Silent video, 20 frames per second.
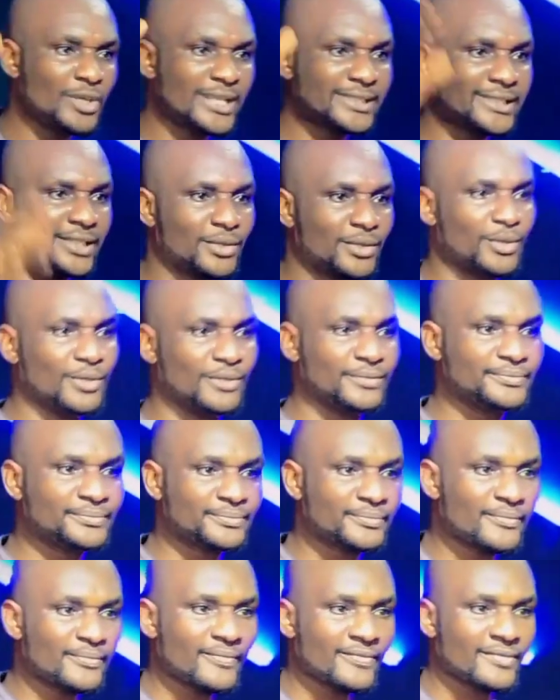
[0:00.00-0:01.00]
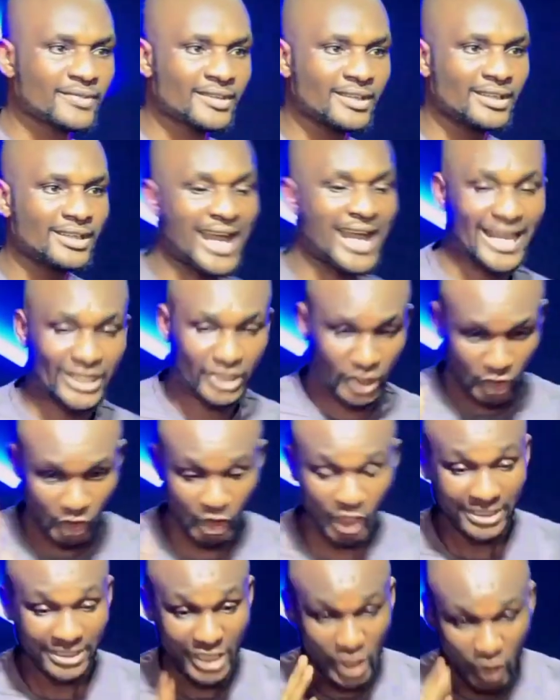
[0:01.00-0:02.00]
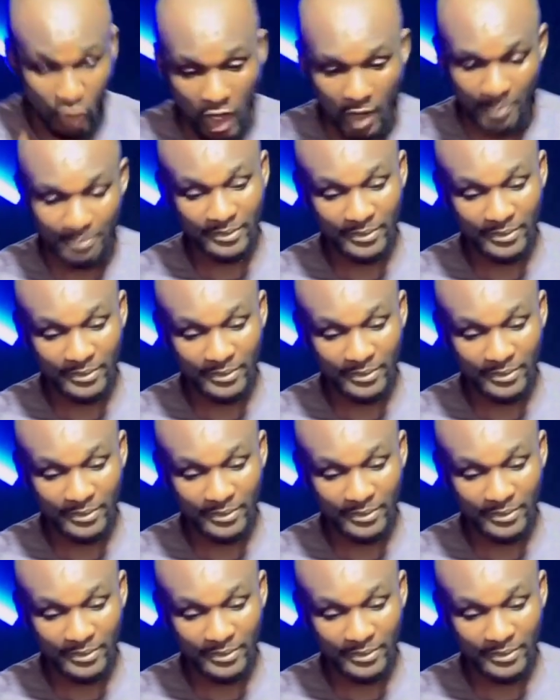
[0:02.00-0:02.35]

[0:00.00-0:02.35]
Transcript: years ago. I saw the cup